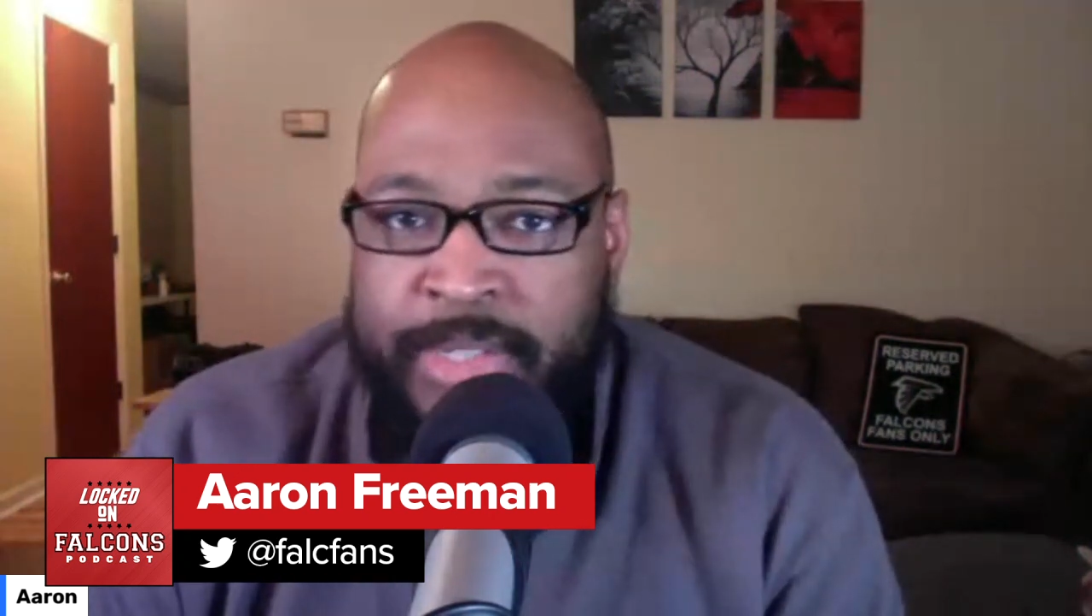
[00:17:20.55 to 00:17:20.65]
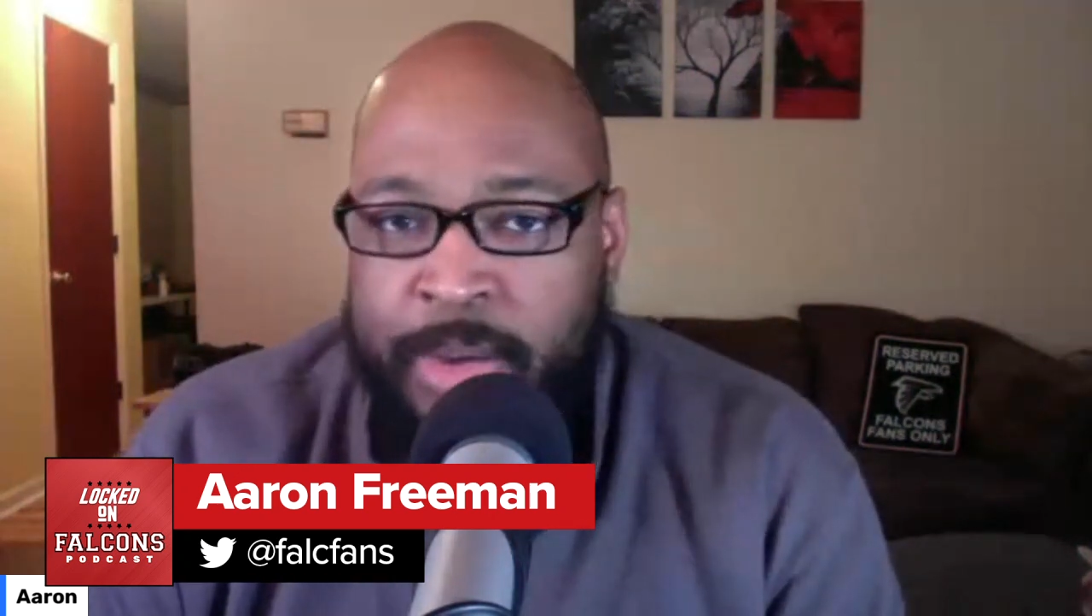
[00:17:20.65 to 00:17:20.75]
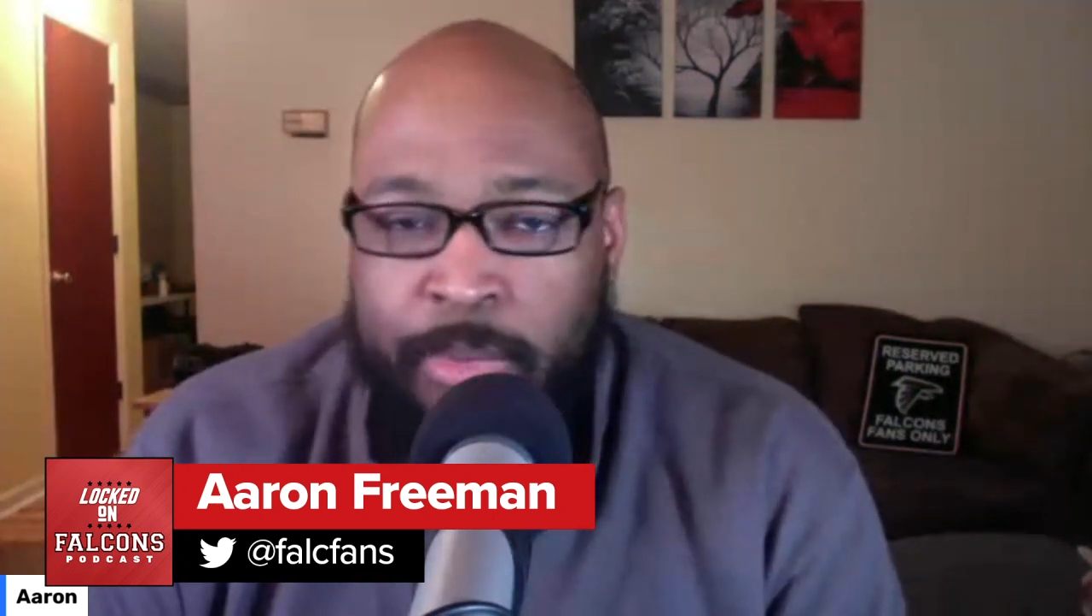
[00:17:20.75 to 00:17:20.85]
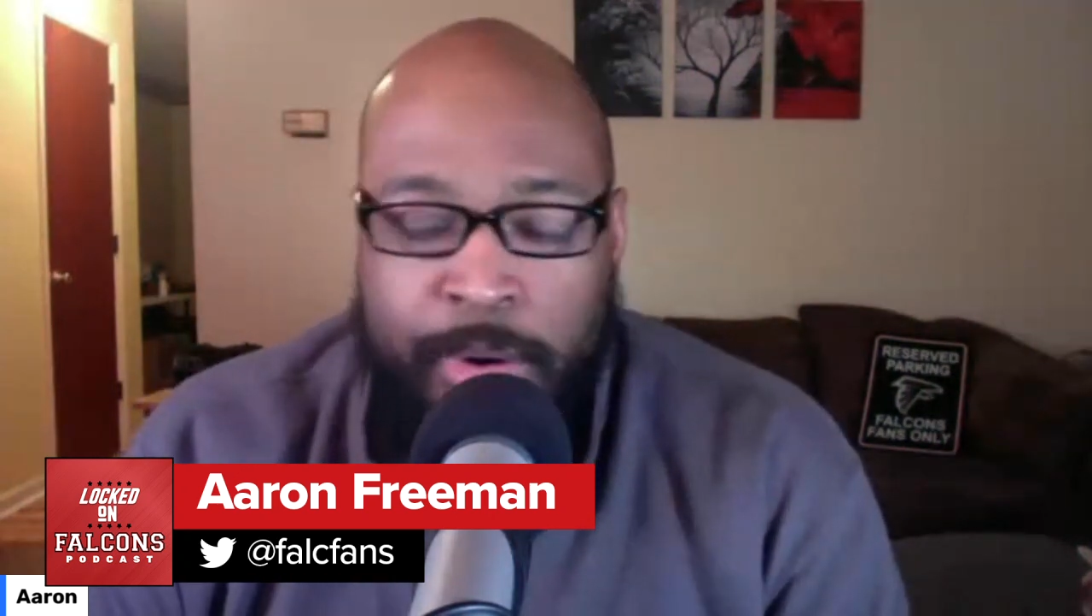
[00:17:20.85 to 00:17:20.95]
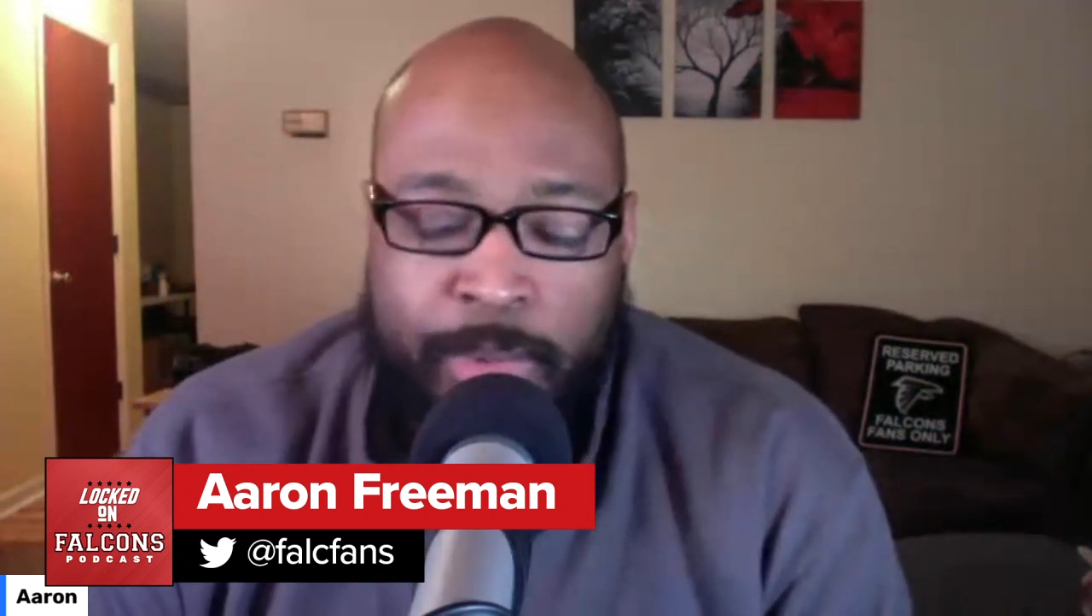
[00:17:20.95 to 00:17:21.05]
they
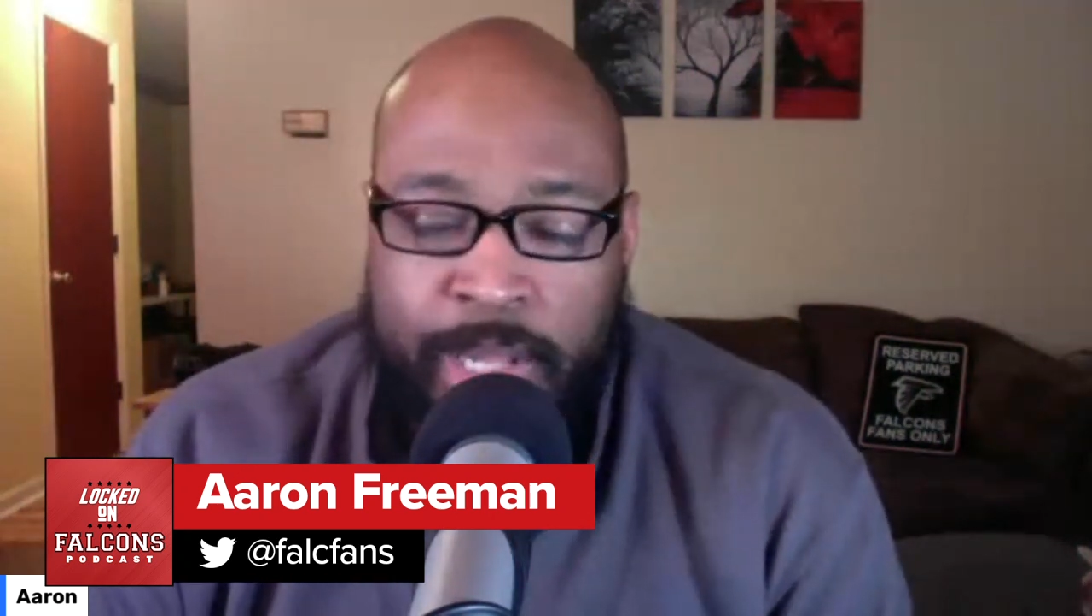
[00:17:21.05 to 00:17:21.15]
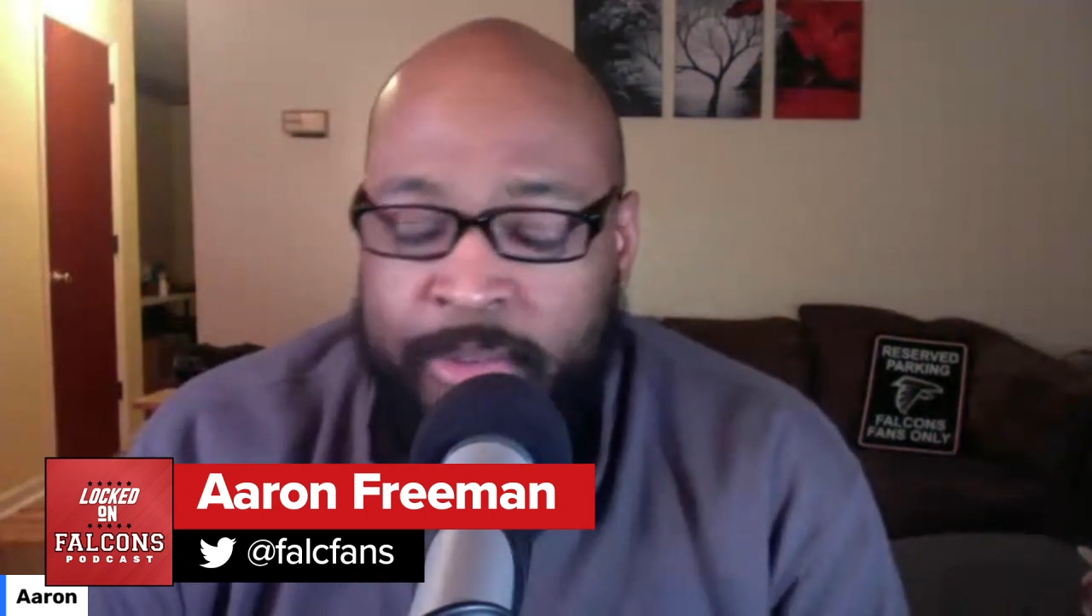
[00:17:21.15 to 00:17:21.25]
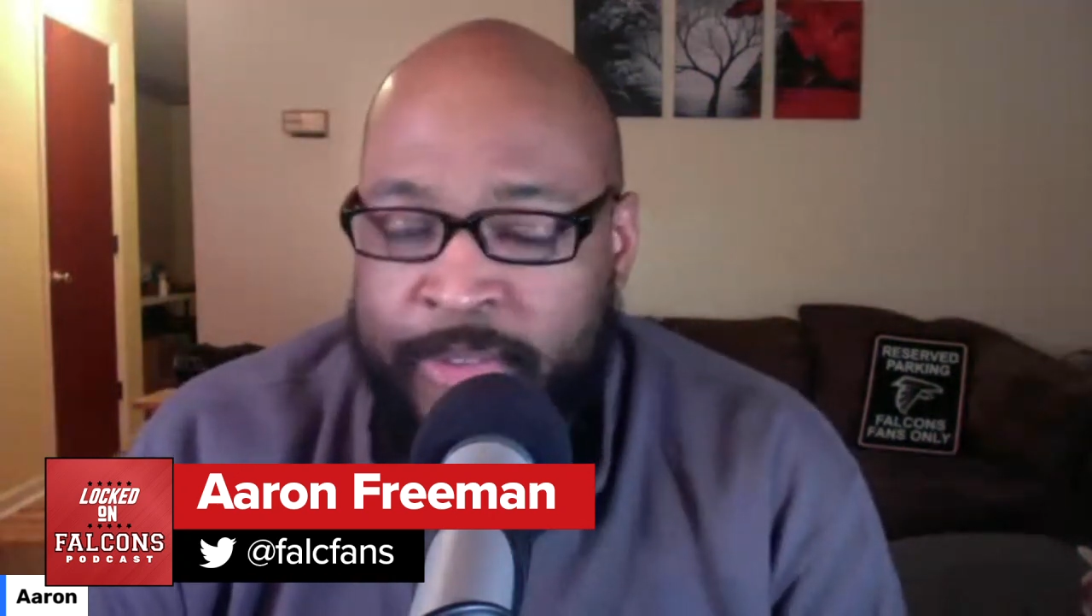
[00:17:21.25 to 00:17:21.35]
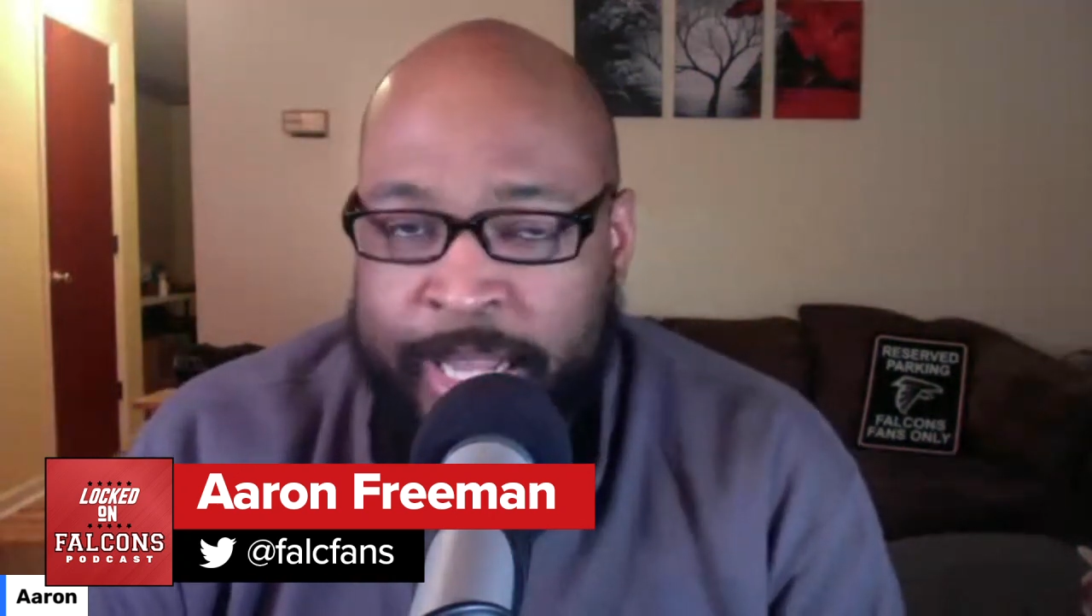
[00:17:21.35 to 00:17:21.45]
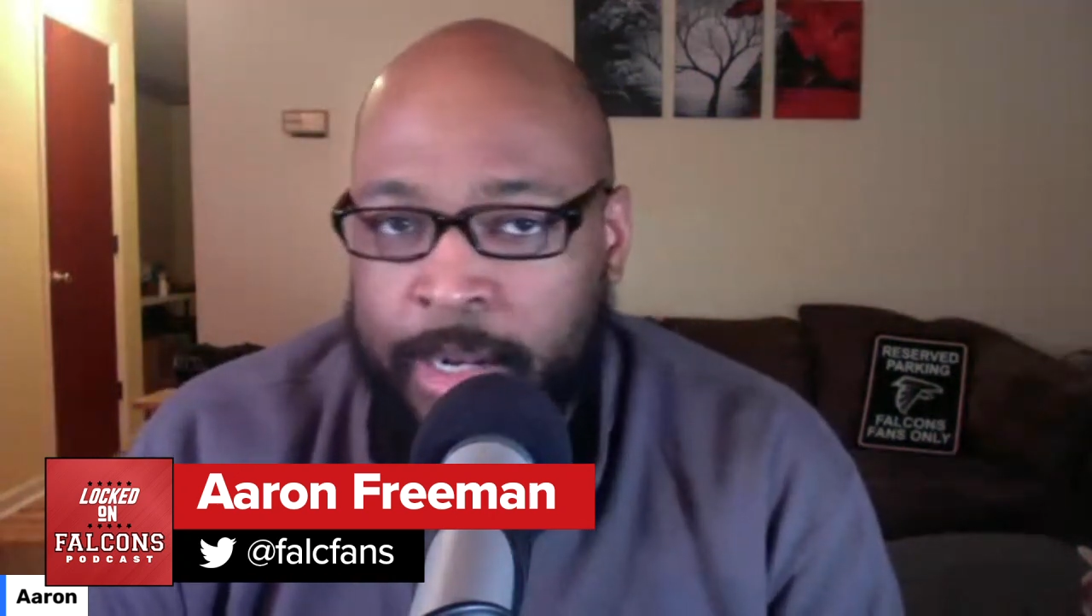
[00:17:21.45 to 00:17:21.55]
weren't really
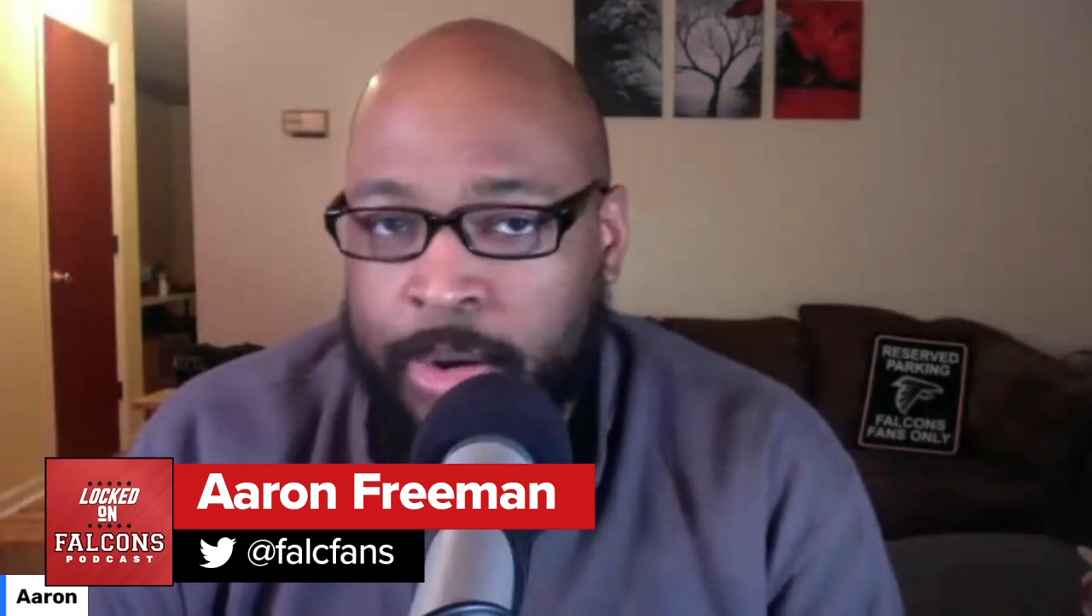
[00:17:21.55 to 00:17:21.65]
affecting